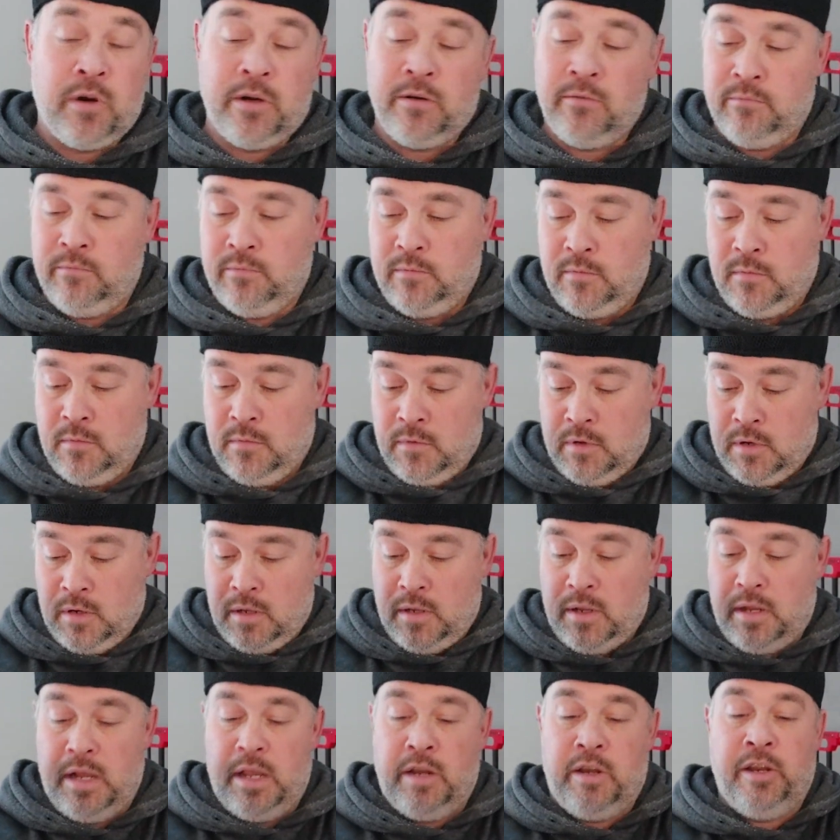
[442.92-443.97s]
one
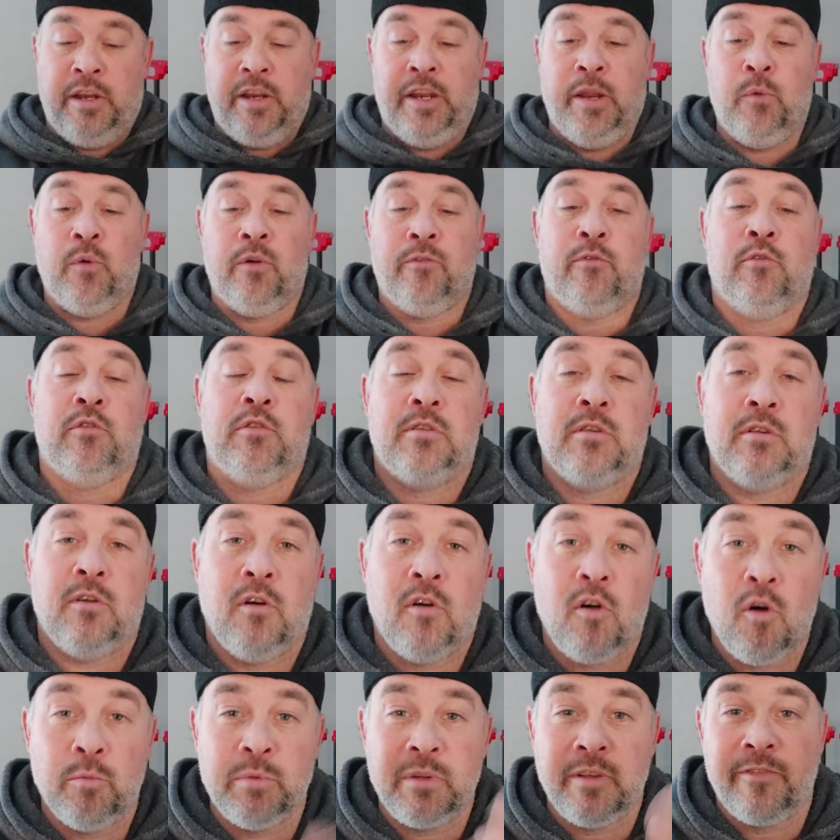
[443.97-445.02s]
and you need one for
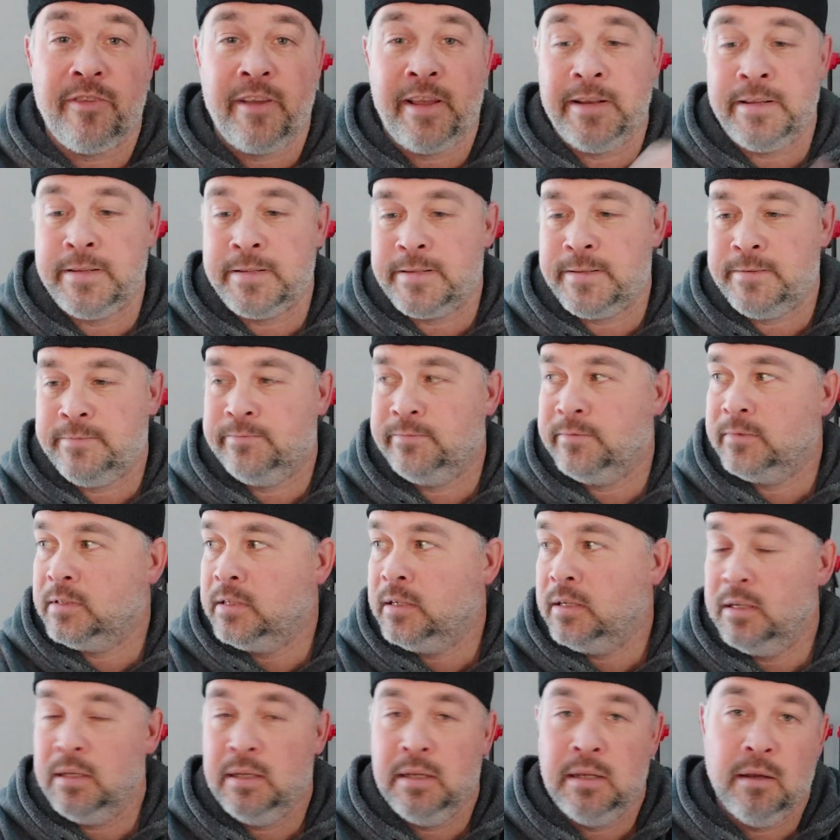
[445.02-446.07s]
home defense,
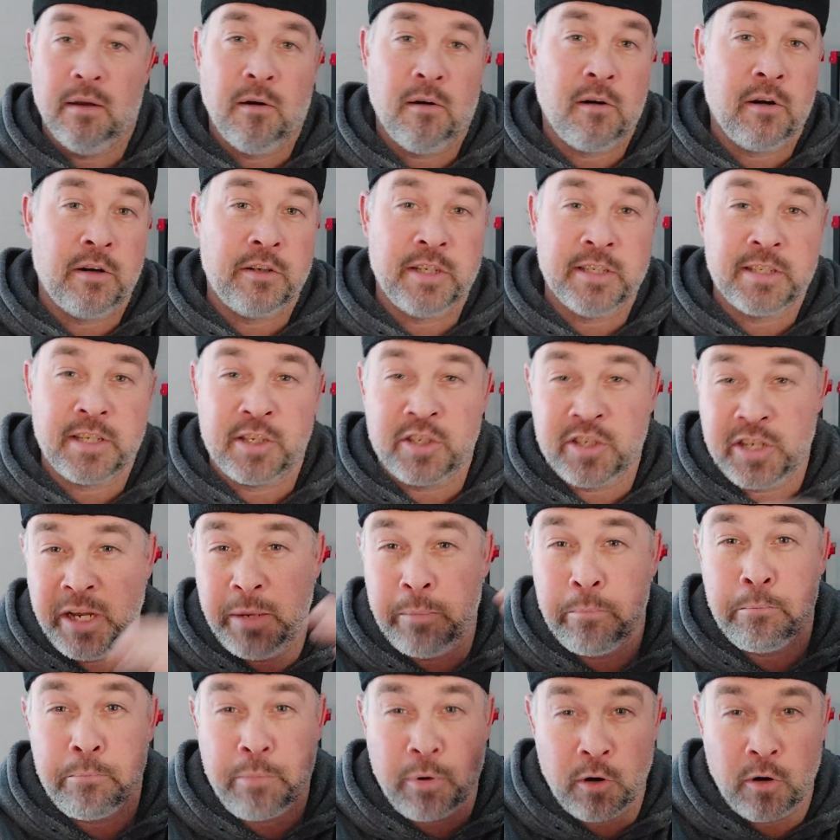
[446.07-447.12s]
or just a
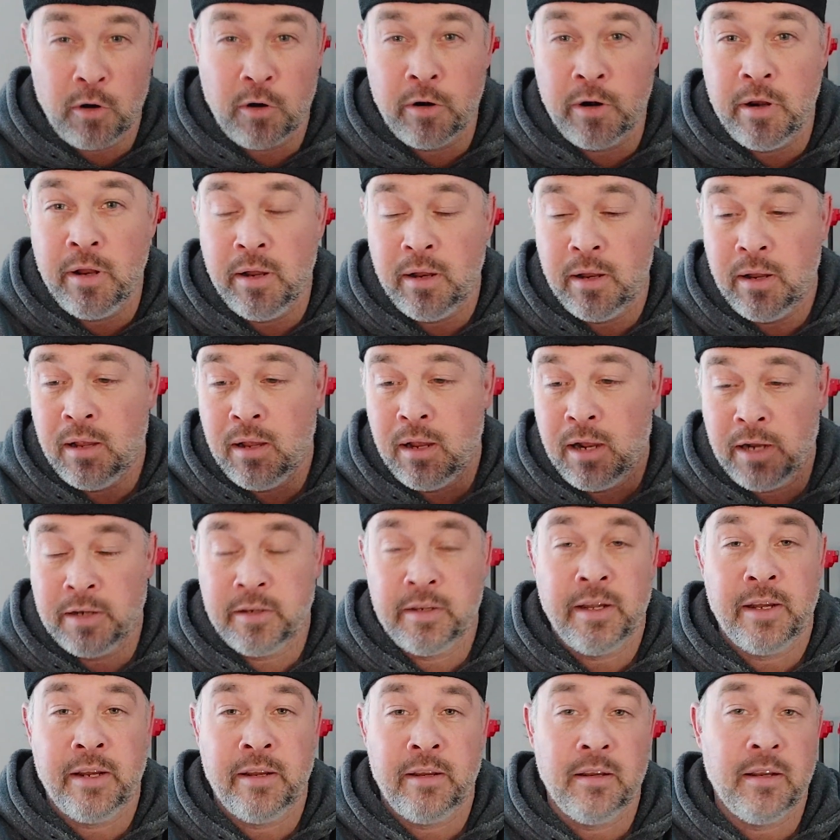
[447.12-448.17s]
cheap bird
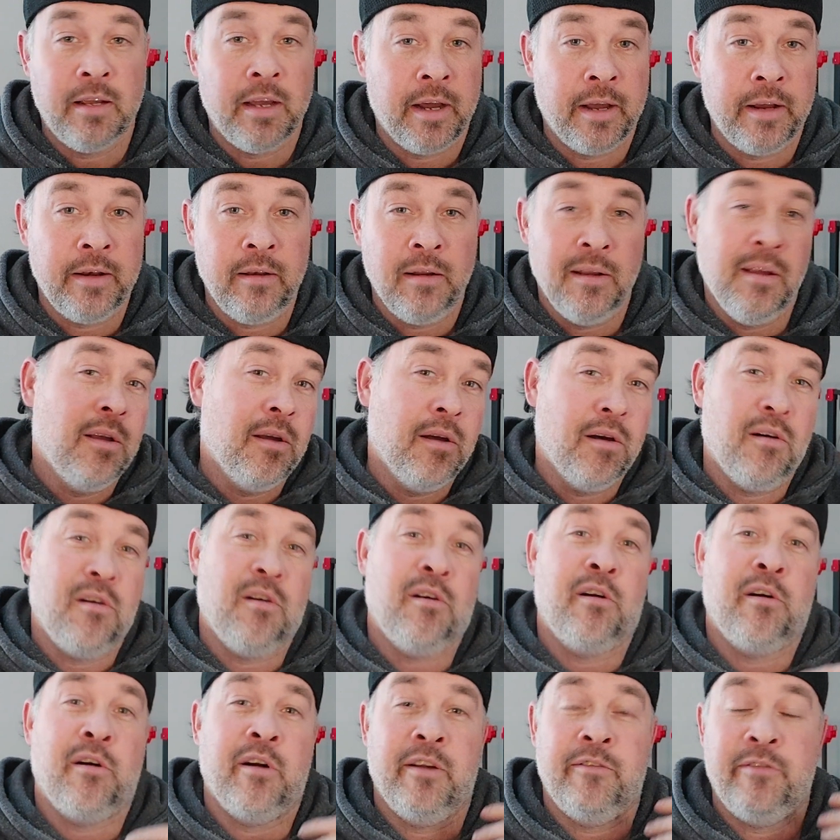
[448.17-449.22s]
hunting gun,
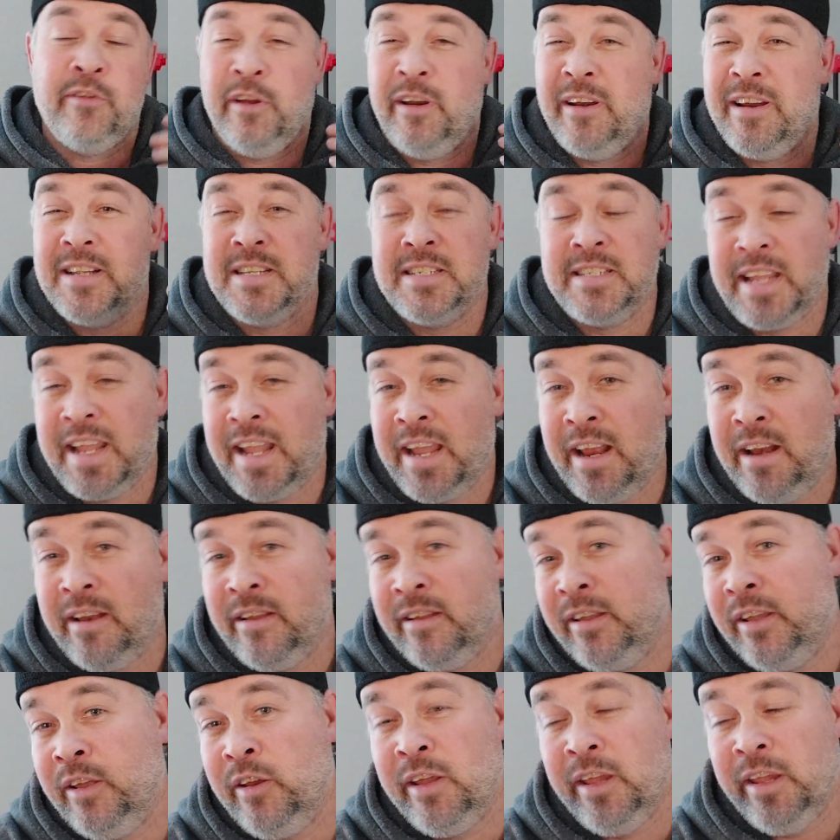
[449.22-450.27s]
or if you're in a stand,
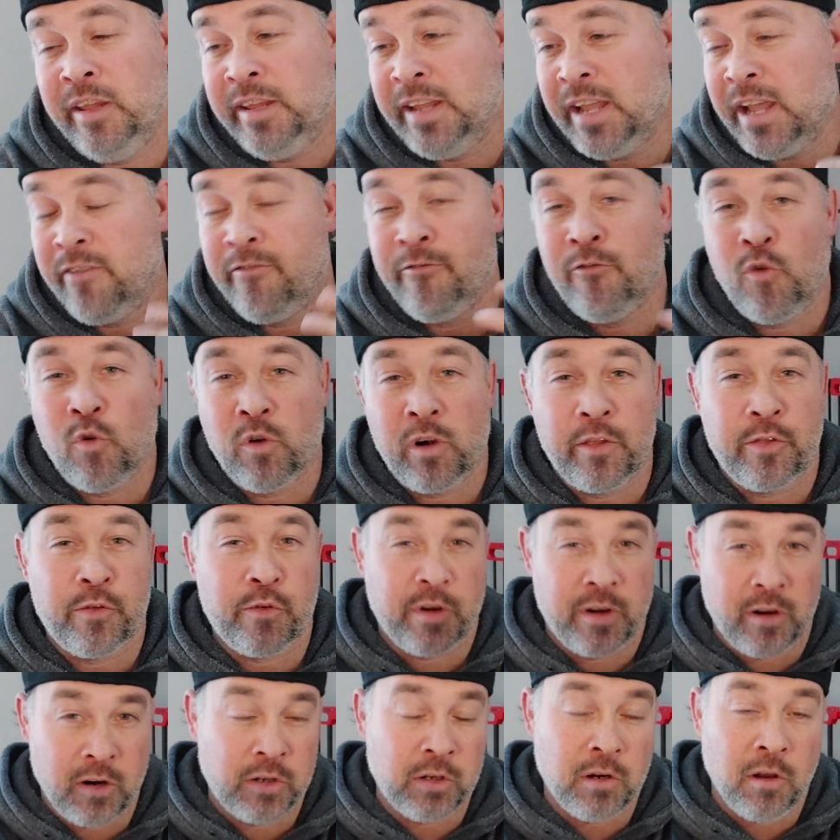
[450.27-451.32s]
you can't afford a
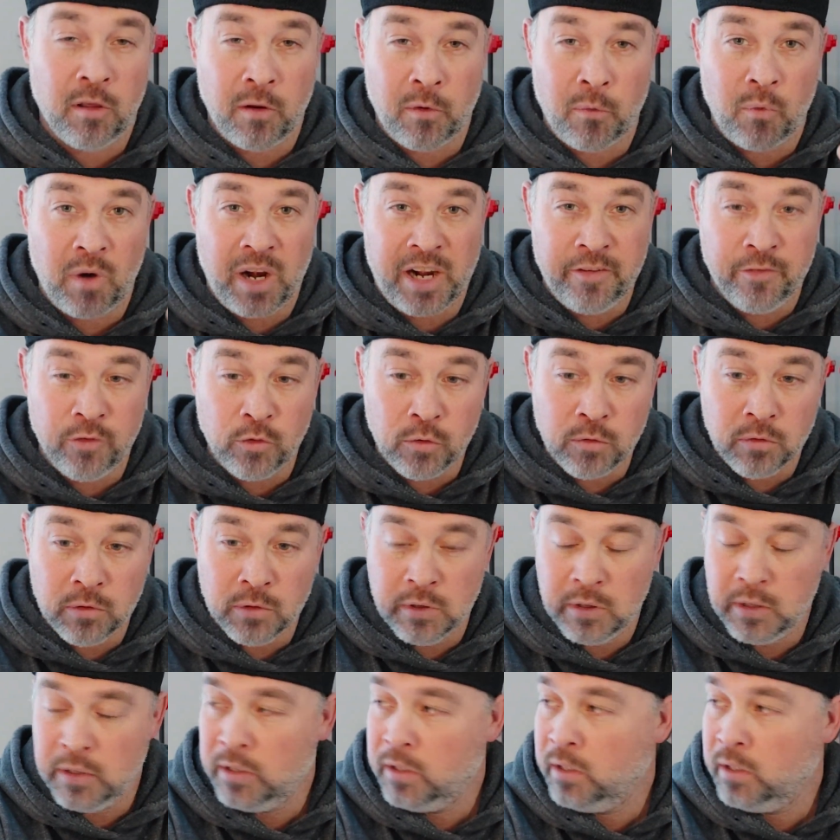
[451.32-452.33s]
$300 rifle